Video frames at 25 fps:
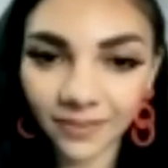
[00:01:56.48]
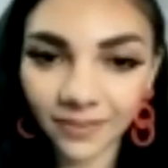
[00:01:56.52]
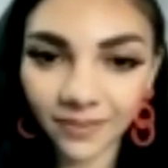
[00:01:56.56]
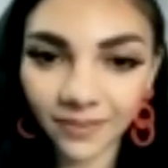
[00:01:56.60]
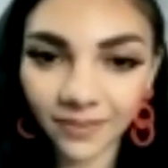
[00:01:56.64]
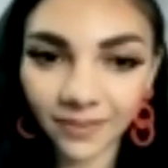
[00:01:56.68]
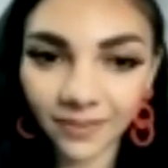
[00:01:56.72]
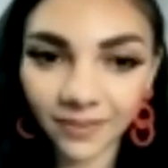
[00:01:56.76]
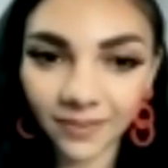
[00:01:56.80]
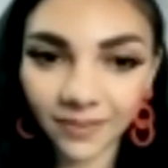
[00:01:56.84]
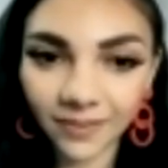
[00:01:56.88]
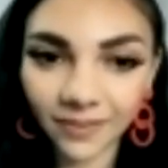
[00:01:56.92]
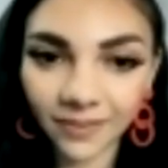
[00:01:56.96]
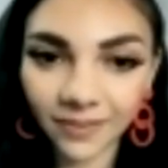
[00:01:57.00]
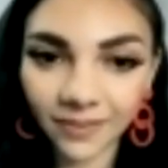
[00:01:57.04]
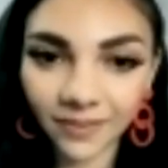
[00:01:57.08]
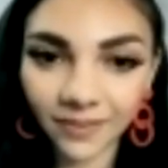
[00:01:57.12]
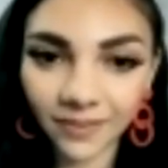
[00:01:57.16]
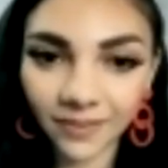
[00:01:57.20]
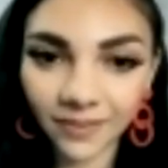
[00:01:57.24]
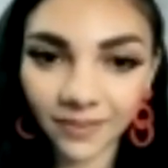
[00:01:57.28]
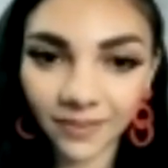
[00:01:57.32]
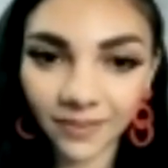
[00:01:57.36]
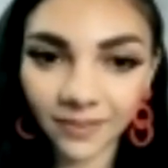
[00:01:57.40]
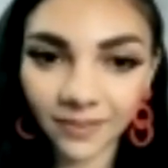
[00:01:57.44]

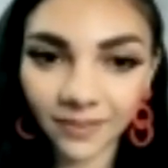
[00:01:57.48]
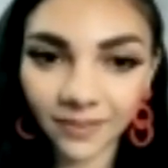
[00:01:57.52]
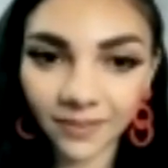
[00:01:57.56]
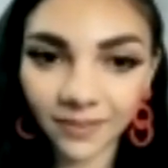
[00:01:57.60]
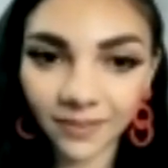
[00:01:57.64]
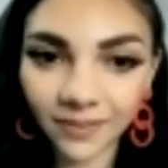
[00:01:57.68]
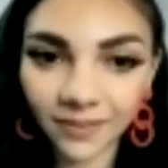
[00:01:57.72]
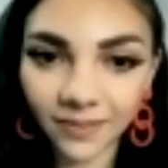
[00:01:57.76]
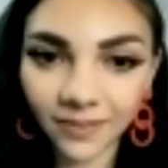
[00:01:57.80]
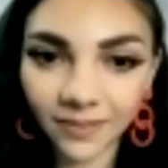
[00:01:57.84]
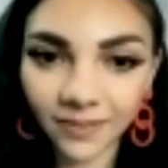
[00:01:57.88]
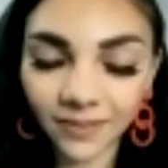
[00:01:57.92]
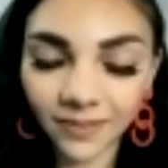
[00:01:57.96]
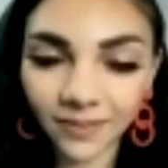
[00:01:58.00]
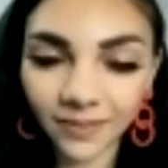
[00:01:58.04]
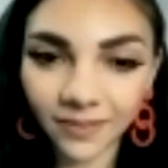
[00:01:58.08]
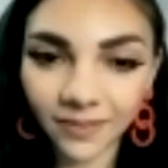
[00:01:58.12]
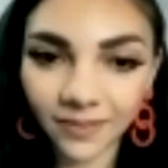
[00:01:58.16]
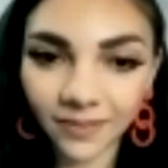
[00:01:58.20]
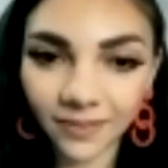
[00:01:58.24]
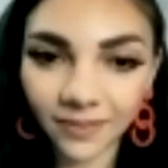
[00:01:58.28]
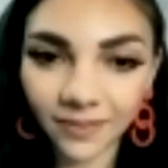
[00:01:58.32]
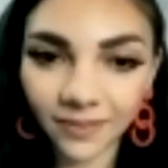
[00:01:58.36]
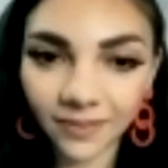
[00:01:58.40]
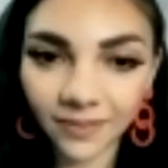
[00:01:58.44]

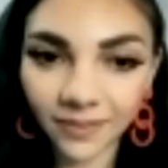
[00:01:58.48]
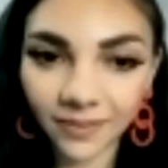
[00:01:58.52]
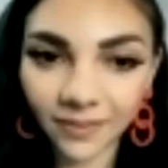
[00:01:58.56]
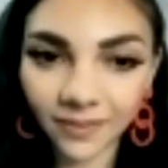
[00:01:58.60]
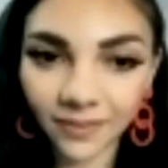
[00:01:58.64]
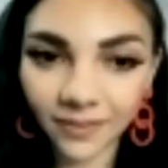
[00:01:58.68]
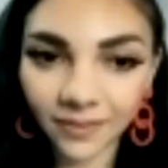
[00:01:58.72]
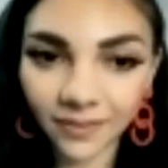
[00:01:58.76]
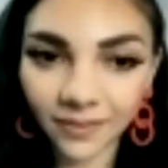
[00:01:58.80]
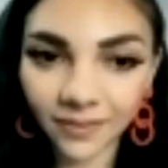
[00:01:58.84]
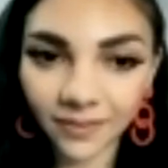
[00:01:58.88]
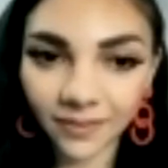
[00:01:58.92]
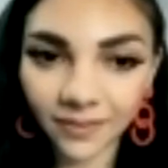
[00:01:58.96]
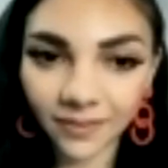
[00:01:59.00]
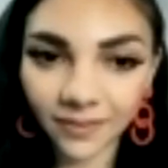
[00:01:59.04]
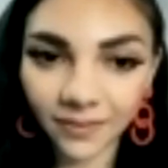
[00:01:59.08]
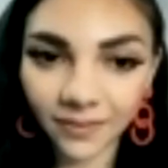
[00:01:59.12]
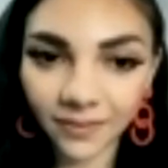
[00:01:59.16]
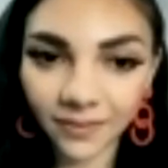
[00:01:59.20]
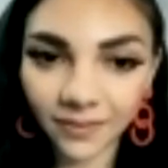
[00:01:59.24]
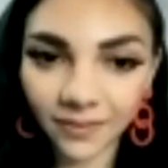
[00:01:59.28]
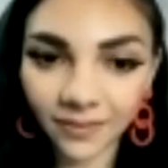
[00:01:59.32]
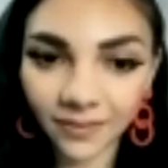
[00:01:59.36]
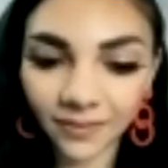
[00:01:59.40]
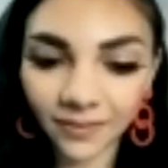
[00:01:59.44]

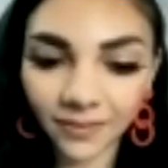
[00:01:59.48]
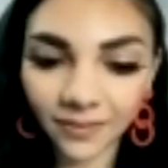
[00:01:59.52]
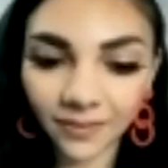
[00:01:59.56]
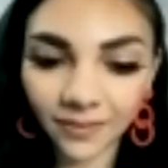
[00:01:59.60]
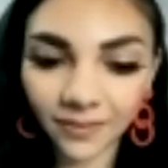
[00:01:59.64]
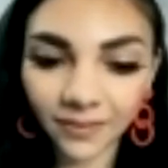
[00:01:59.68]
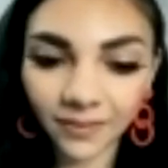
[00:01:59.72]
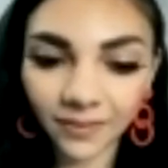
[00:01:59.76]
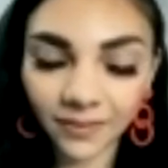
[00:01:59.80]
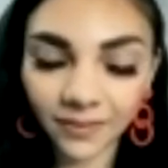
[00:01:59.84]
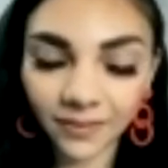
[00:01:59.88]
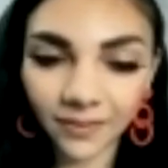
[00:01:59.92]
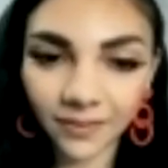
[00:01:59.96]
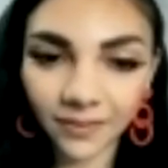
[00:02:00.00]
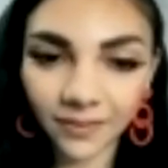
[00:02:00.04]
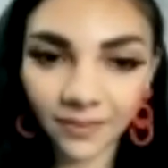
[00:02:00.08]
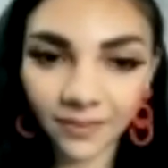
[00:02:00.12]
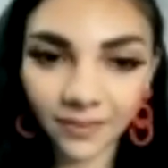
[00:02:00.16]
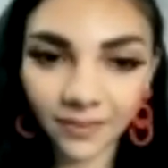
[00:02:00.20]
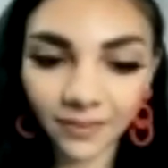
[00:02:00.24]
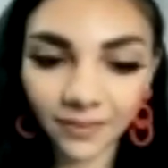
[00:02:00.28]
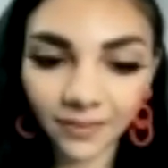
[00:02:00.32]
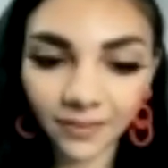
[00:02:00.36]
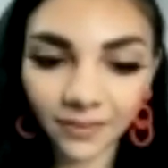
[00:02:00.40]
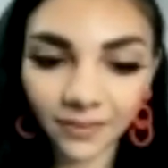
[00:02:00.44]

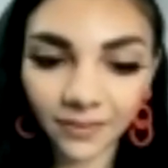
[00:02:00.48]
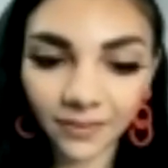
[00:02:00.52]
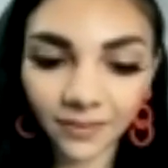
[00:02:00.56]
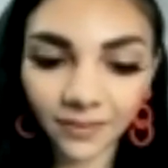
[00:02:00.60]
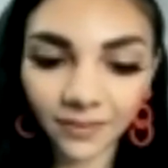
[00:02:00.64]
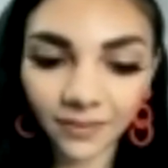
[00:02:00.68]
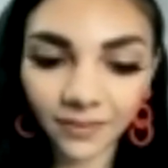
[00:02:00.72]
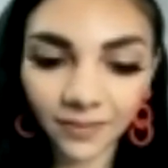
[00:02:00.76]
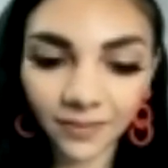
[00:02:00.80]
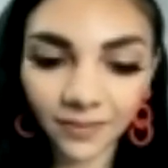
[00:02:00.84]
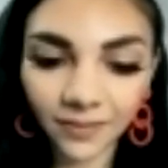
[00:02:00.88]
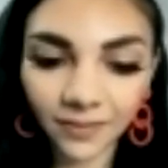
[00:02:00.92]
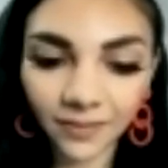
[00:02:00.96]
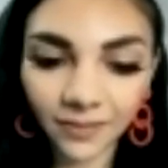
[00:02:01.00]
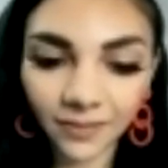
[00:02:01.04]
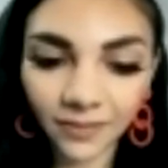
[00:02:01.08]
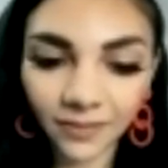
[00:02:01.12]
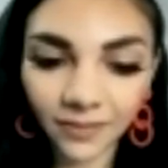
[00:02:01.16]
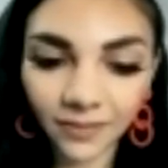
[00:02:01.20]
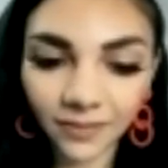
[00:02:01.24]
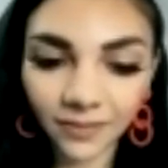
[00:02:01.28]
No words are spoken by the person on screen.